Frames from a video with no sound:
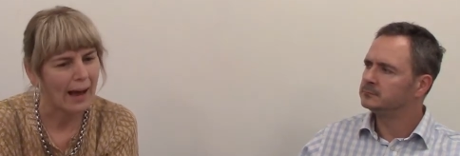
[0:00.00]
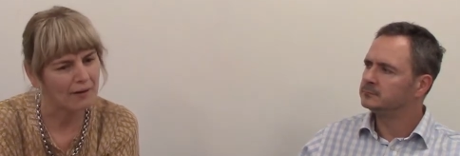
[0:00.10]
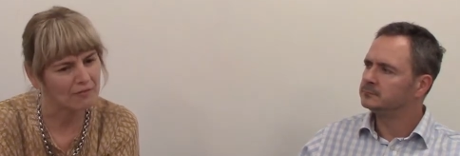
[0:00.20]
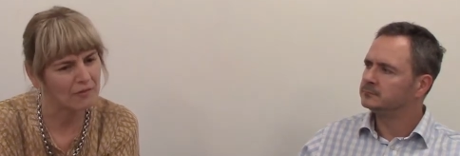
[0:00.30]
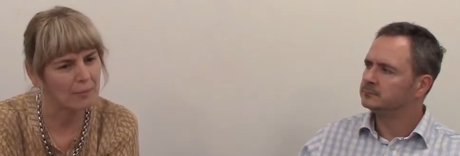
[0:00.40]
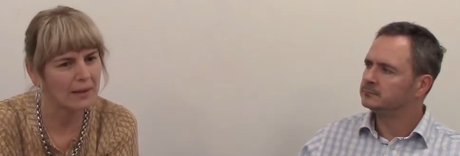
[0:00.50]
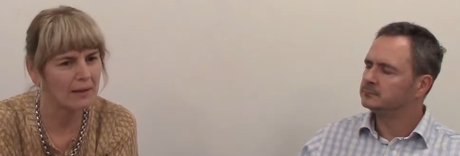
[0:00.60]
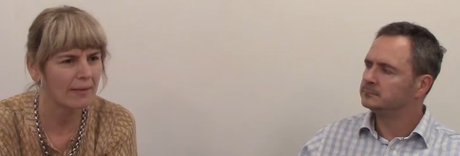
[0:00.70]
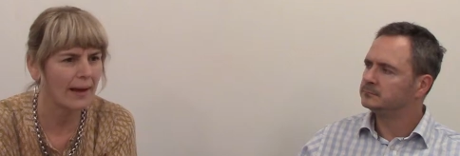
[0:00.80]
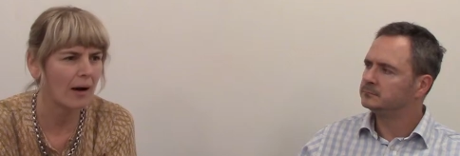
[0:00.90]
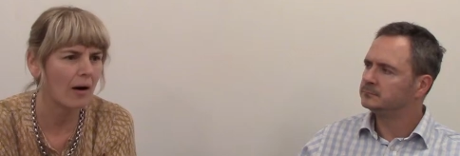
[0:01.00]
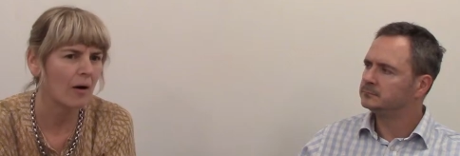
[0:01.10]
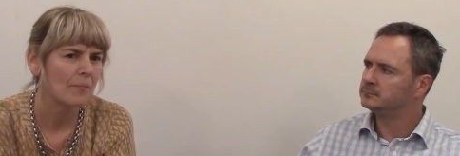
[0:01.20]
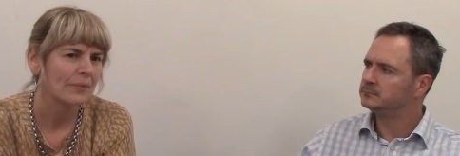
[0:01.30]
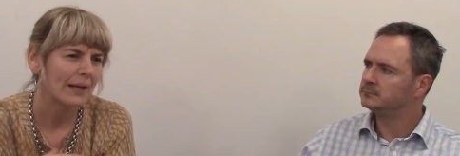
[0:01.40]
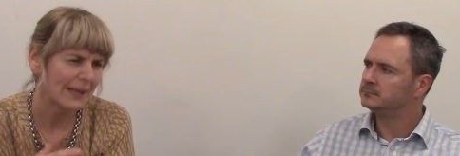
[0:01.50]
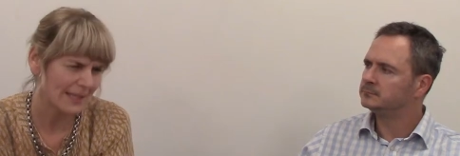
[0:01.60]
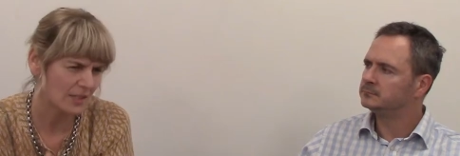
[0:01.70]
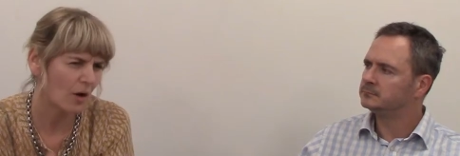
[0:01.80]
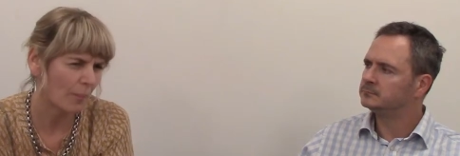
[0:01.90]
Speaker 1: and for me they are
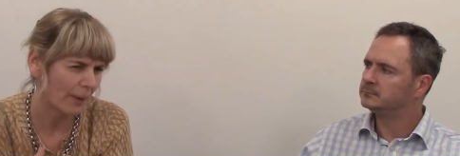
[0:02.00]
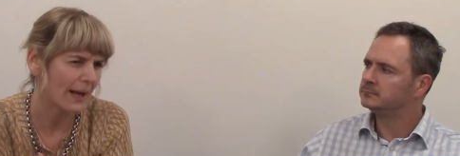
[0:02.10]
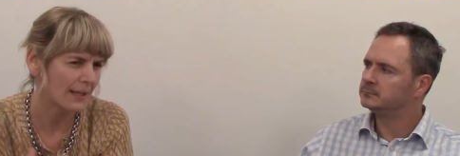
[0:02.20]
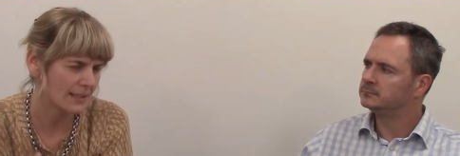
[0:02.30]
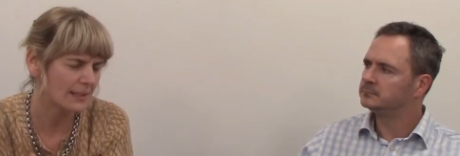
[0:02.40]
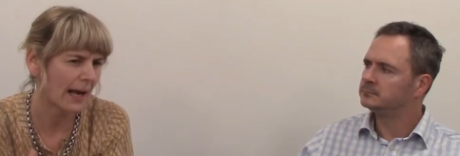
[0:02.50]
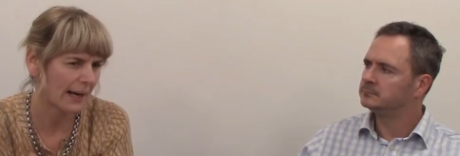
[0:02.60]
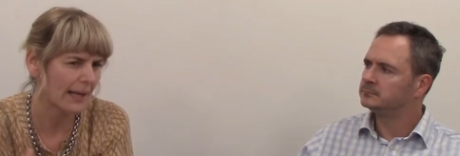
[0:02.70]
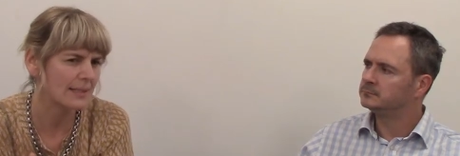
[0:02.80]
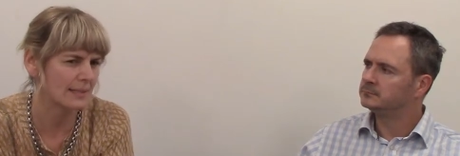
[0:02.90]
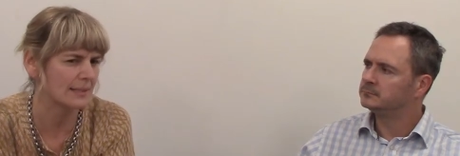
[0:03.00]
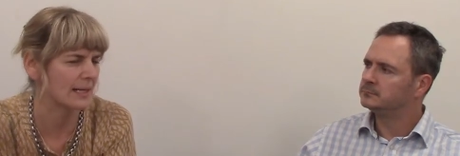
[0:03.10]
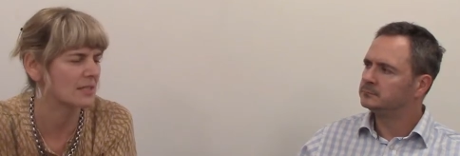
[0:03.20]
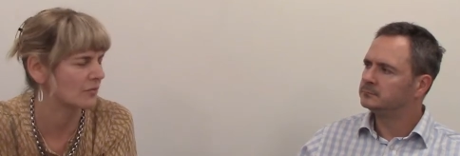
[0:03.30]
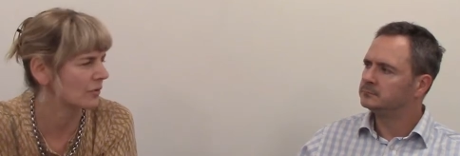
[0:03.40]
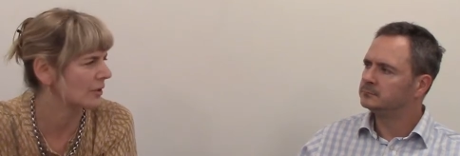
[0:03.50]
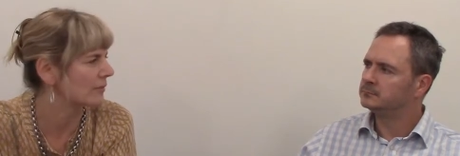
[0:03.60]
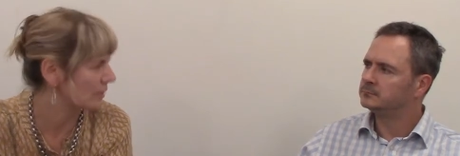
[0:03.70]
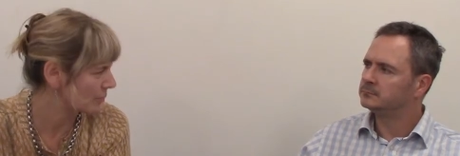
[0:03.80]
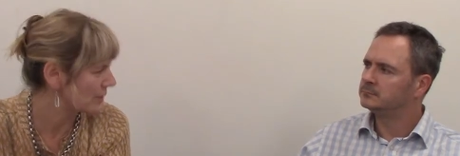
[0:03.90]
less complex and less successful
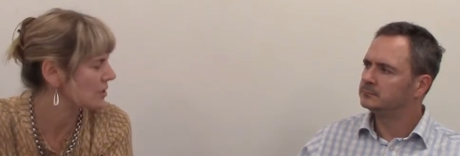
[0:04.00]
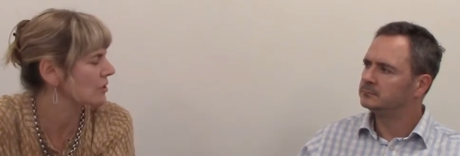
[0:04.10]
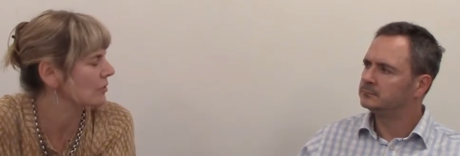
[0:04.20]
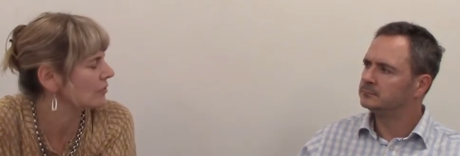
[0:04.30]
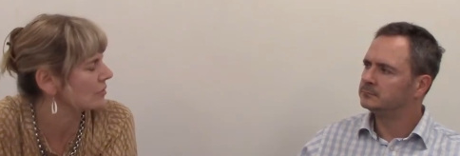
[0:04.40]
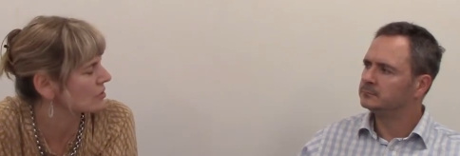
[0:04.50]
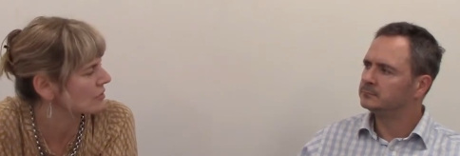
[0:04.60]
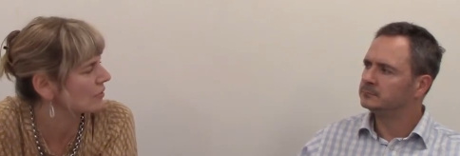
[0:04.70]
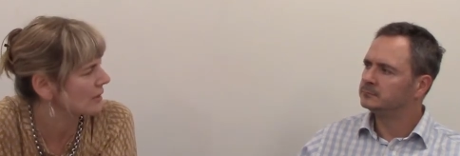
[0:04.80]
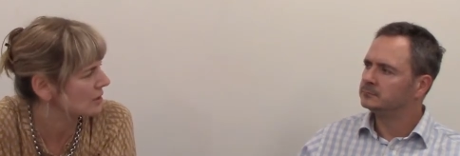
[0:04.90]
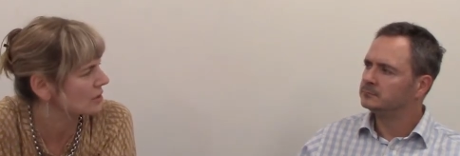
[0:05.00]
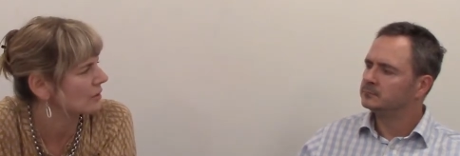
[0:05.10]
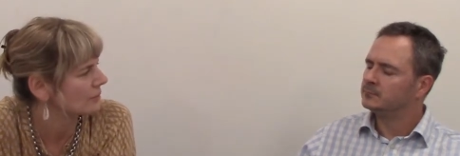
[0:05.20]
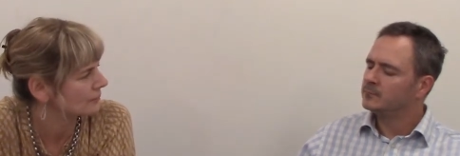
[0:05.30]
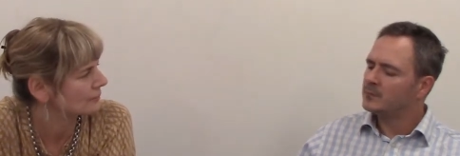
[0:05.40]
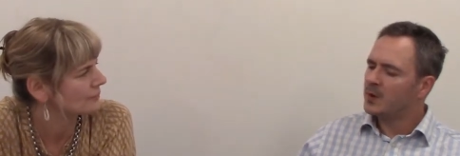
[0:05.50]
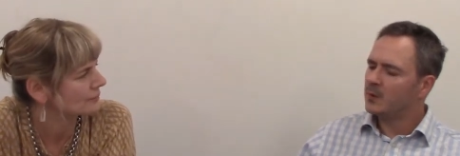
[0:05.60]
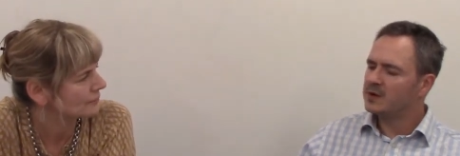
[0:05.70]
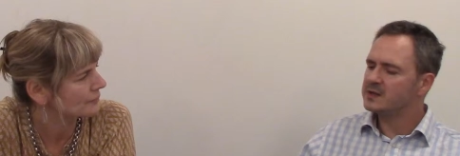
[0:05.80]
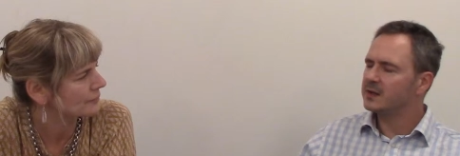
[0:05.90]
than the piece you just referred to.
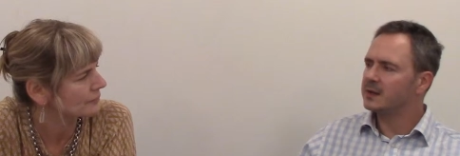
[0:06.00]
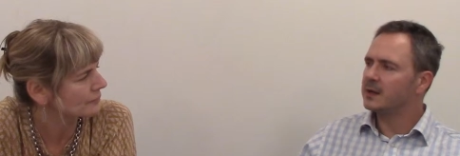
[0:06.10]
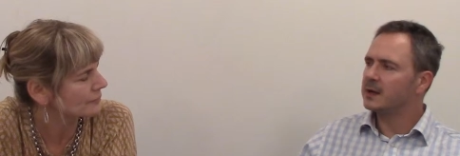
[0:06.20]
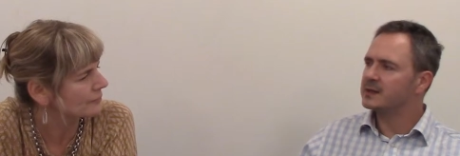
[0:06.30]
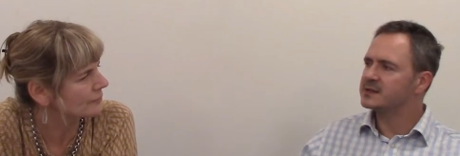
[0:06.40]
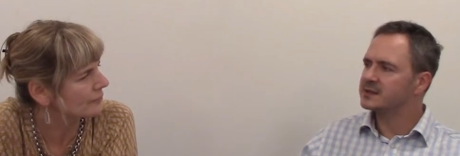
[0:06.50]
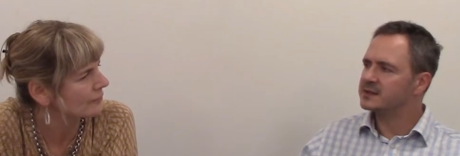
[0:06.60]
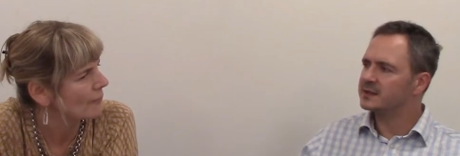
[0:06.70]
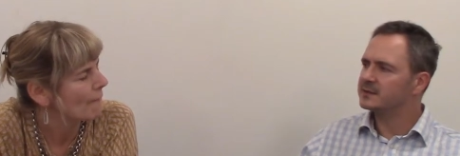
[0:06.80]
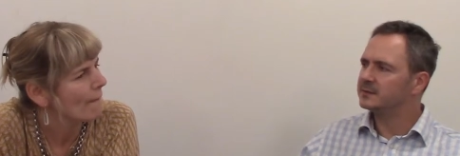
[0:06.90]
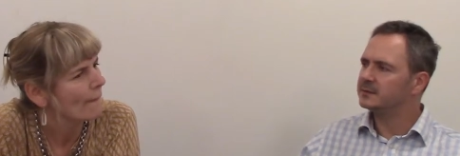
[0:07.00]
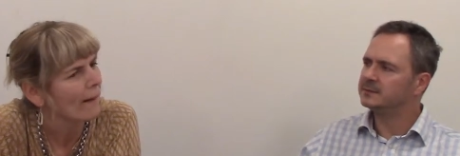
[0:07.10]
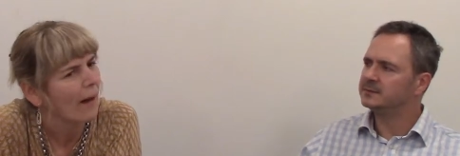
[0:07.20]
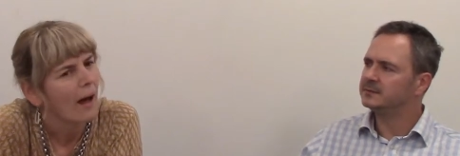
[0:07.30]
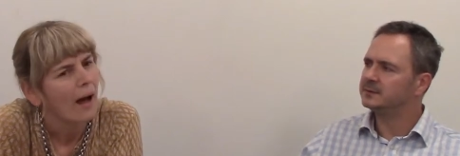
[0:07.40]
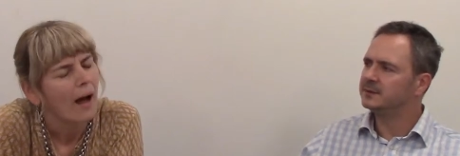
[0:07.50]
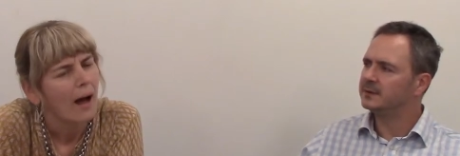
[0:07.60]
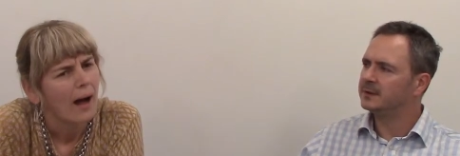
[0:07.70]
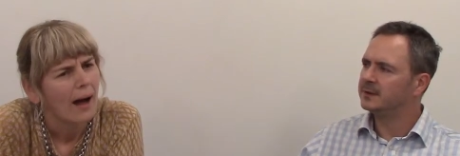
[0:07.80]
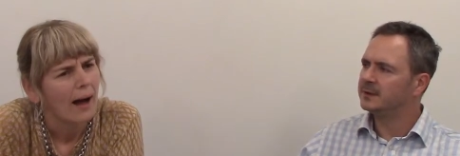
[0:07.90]
Speaker 2: Why do you think they're less successful?
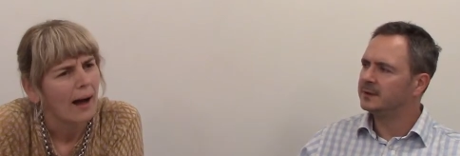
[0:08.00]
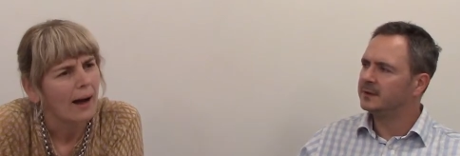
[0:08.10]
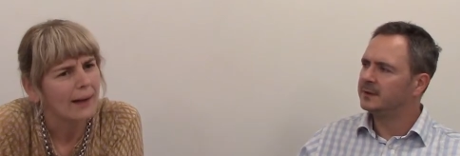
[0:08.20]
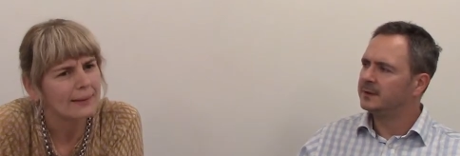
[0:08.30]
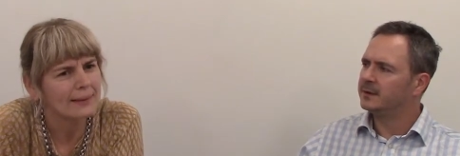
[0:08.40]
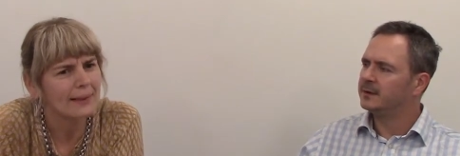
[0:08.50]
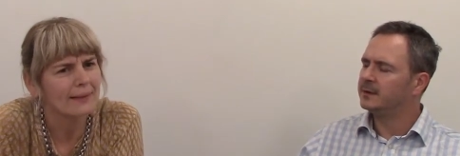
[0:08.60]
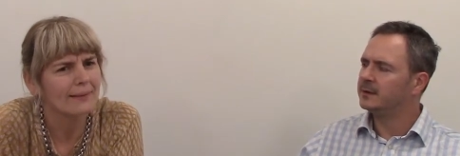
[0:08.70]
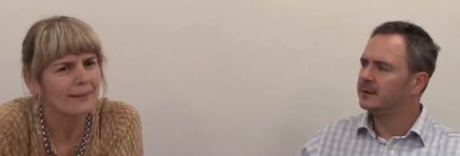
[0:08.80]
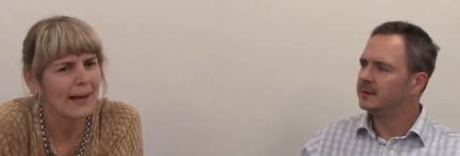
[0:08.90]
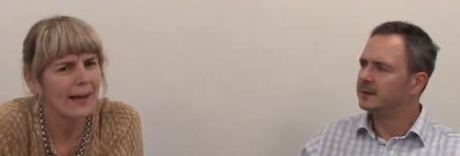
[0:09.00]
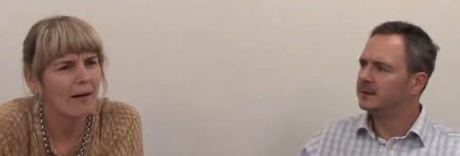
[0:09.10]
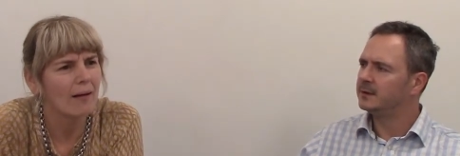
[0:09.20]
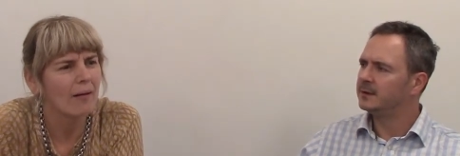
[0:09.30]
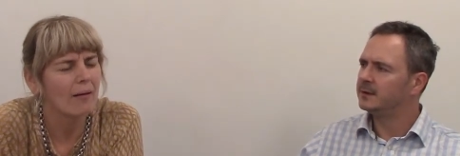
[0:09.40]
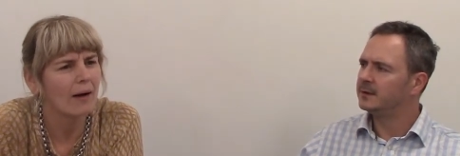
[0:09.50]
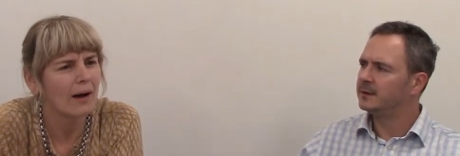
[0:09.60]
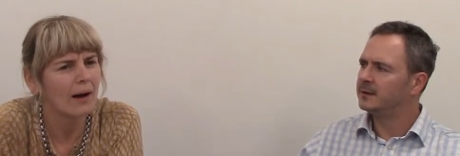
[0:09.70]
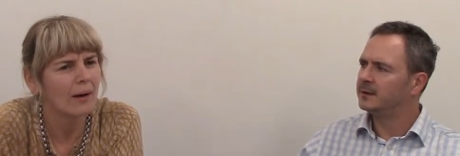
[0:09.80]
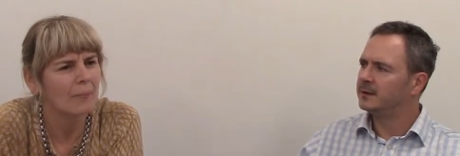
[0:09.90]
Speaker 1: I think they are,
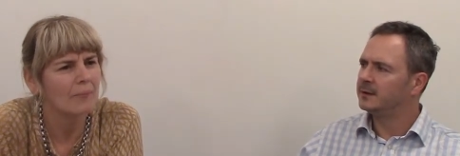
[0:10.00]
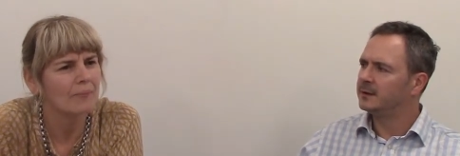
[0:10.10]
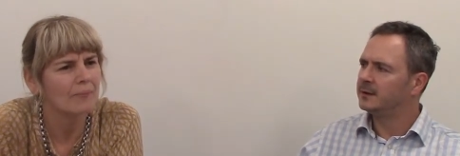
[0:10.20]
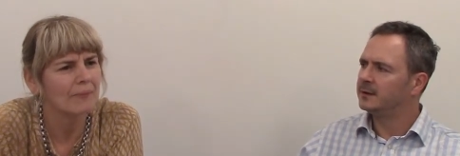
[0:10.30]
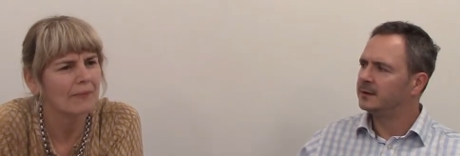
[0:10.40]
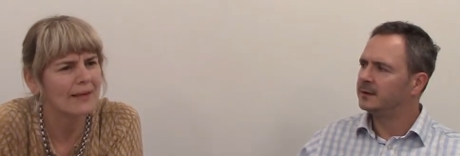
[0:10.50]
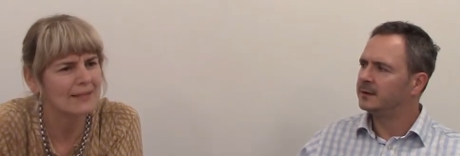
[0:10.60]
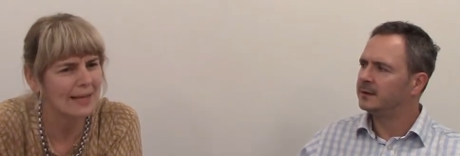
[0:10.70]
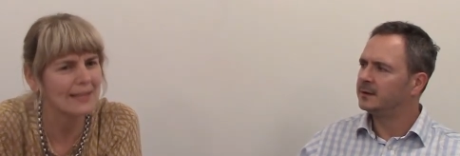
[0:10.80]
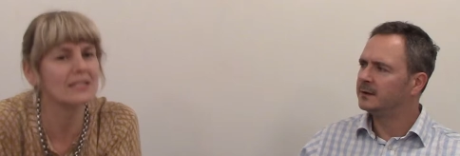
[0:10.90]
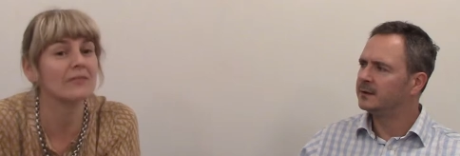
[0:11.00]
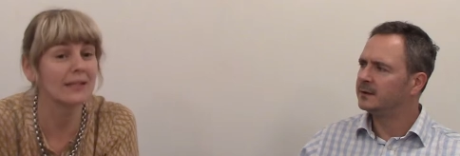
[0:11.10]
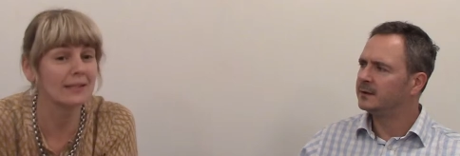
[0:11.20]
um, there's less of an